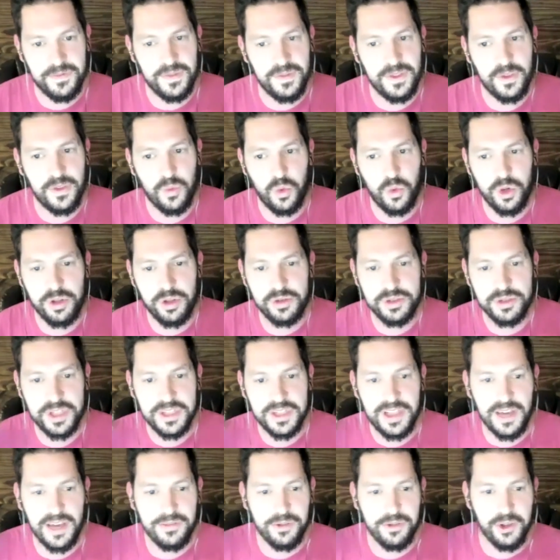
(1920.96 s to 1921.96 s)
where there's
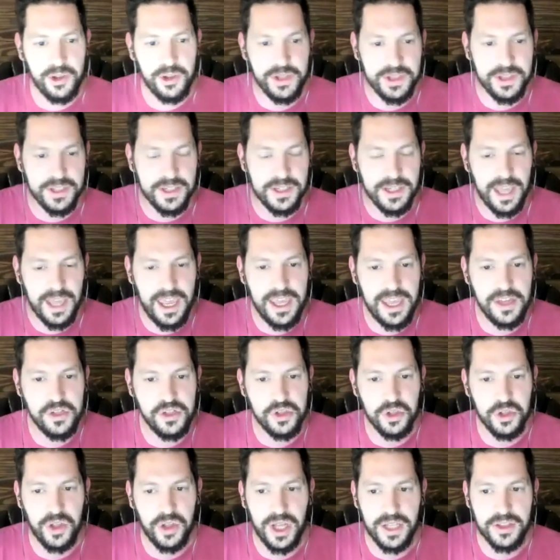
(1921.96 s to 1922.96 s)
the devil and the
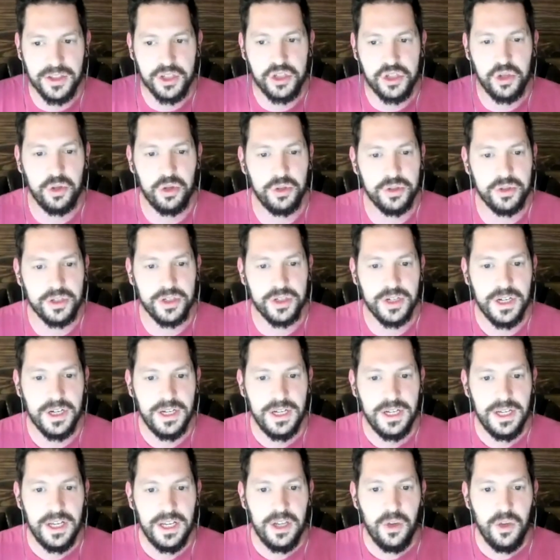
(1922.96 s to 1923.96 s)
angel on the shoulder,
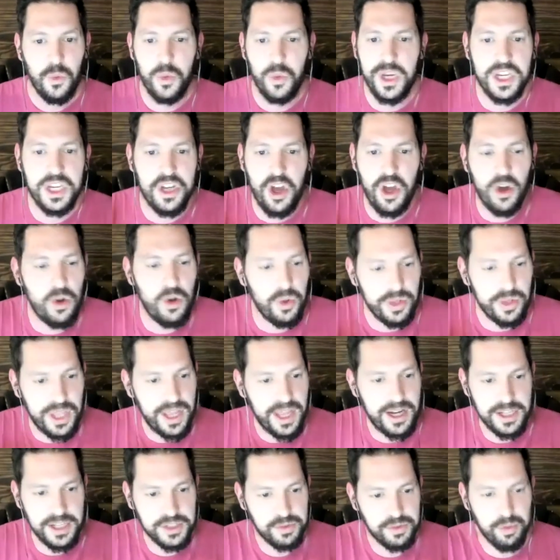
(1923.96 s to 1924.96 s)
we know
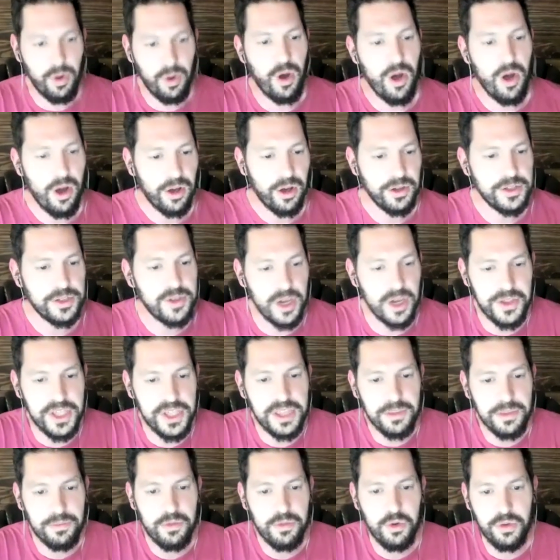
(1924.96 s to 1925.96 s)
that it's wrong. So I
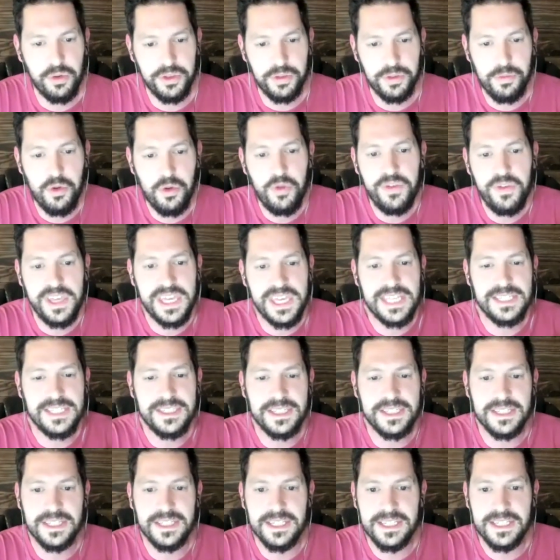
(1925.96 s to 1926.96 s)
think the mo- the movie
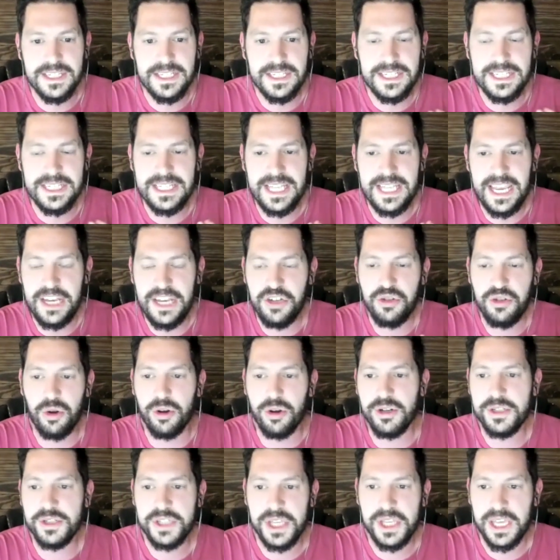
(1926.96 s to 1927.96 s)
isn't
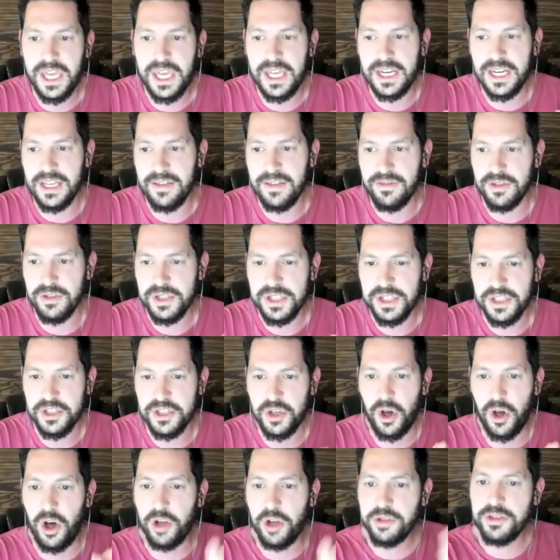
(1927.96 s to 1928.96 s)
endorsing any of these things.
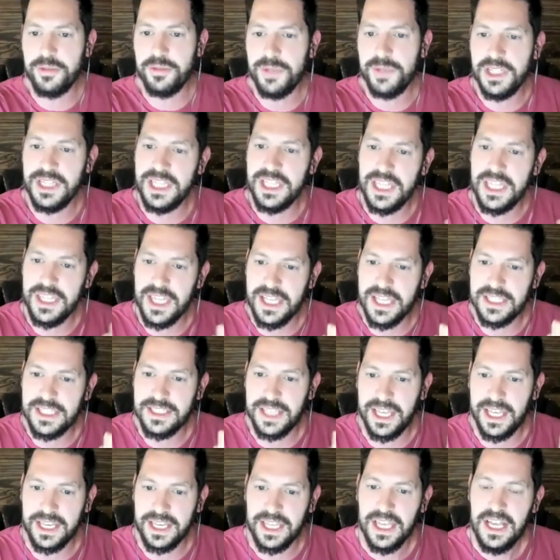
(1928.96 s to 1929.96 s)
So ultimately
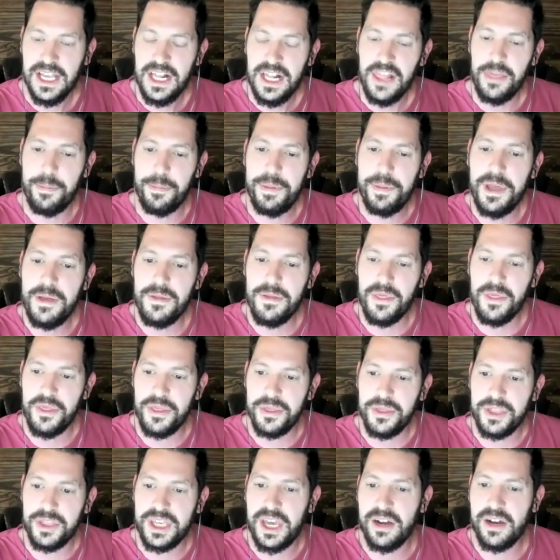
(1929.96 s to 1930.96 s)
it's like the pe-
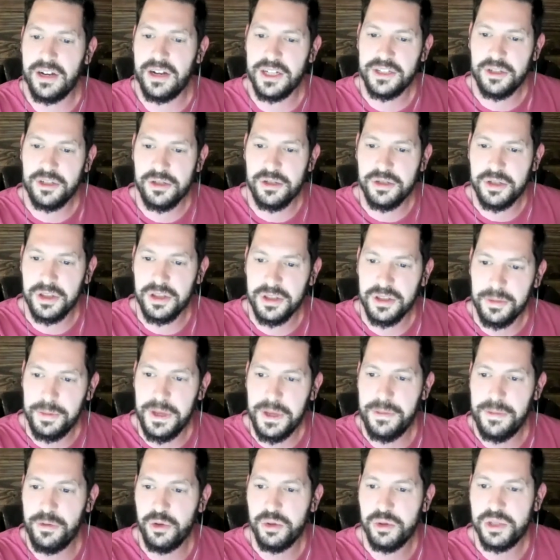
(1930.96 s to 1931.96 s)
the characters, the, the
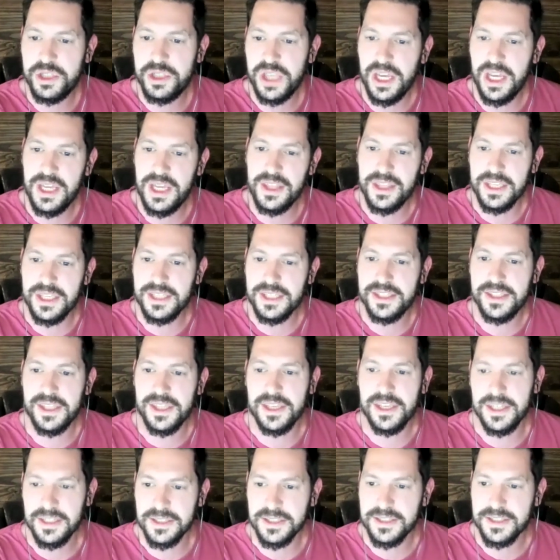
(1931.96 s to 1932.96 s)
people who say these
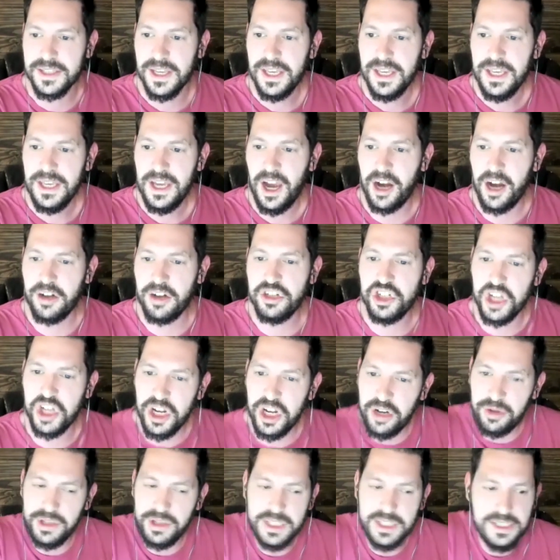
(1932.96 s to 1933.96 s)
things are
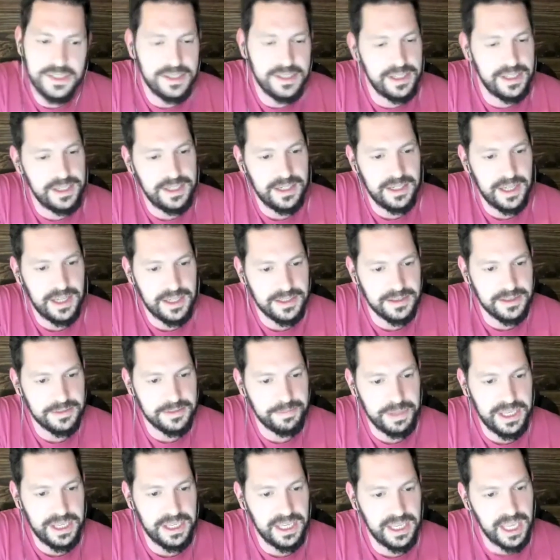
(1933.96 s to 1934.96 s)
generally seen
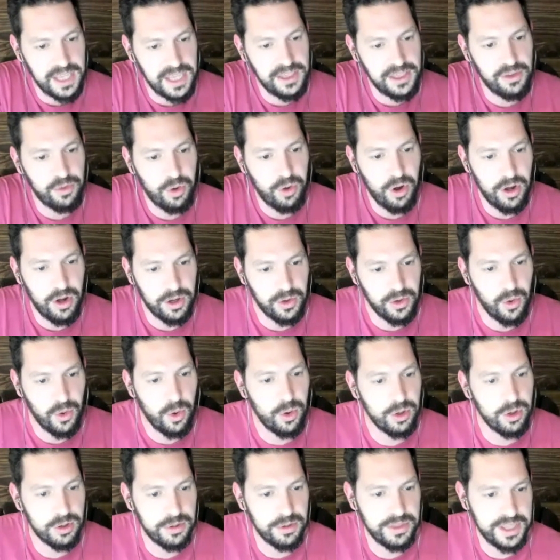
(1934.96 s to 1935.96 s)
as being in the wrong
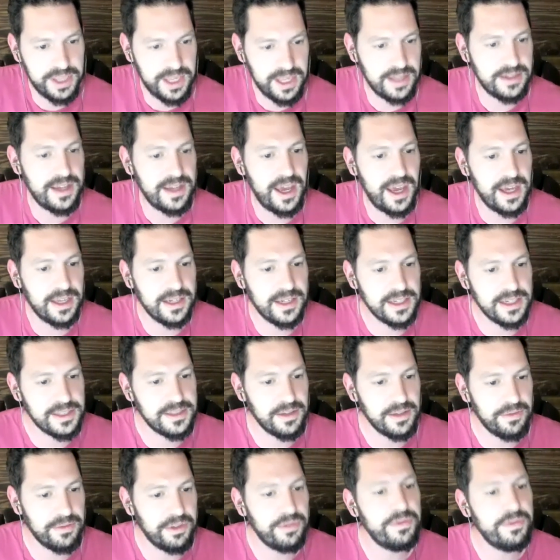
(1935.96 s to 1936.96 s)
or the
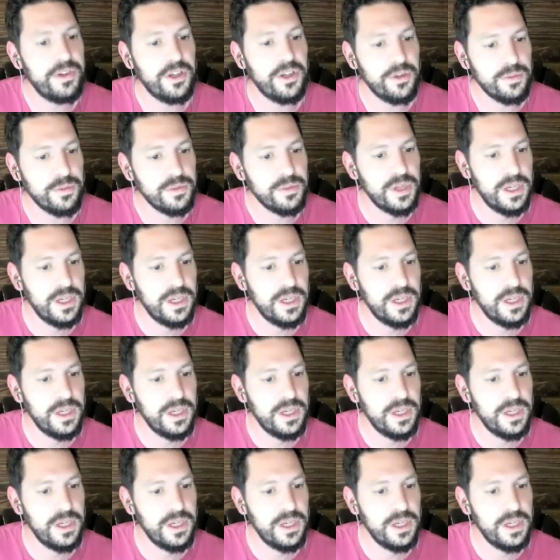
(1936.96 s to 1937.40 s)
antagonists of the film.